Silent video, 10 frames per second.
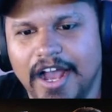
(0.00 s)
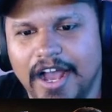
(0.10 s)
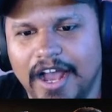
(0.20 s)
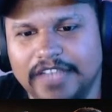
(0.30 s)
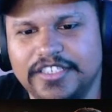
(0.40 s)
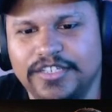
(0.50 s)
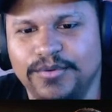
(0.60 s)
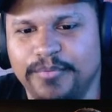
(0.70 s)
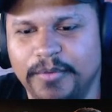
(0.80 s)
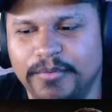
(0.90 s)
I see
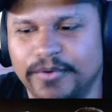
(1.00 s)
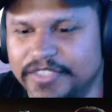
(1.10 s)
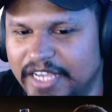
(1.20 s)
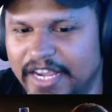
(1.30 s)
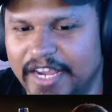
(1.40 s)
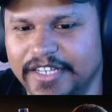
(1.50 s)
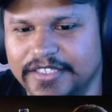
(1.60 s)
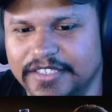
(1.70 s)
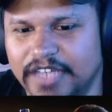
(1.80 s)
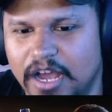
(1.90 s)
what people are saying
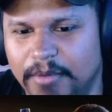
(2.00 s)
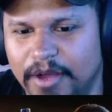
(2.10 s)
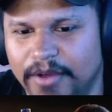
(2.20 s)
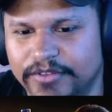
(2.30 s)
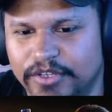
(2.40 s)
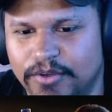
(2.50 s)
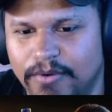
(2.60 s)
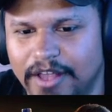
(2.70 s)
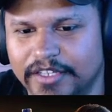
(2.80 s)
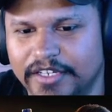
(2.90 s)
about the
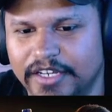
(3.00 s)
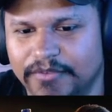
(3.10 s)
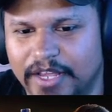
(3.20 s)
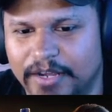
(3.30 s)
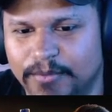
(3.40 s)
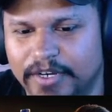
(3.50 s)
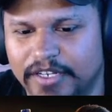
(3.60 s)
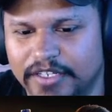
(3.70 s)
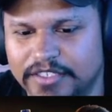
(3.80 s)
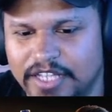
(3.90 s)
quality of like what it
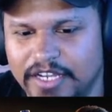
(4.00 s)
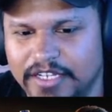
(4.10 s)
looks like.